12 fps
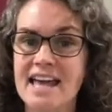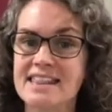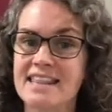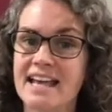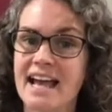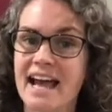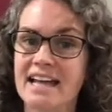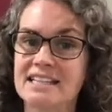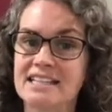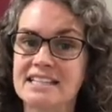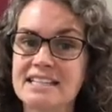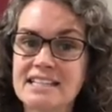they had
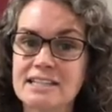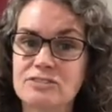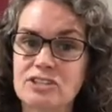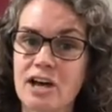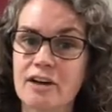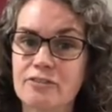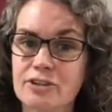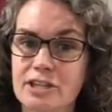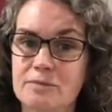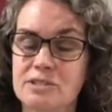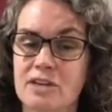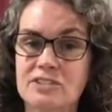leaves covering
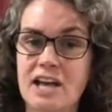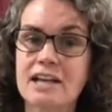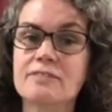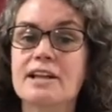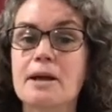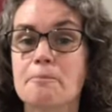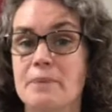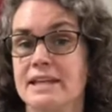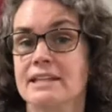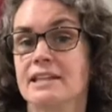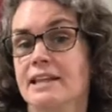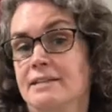themselves, kind of
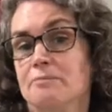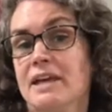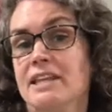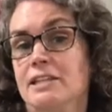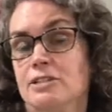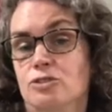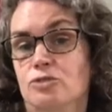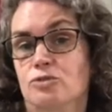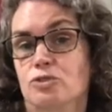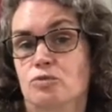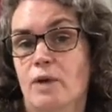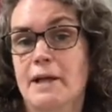like bathing
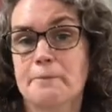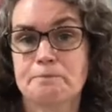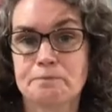suits, right?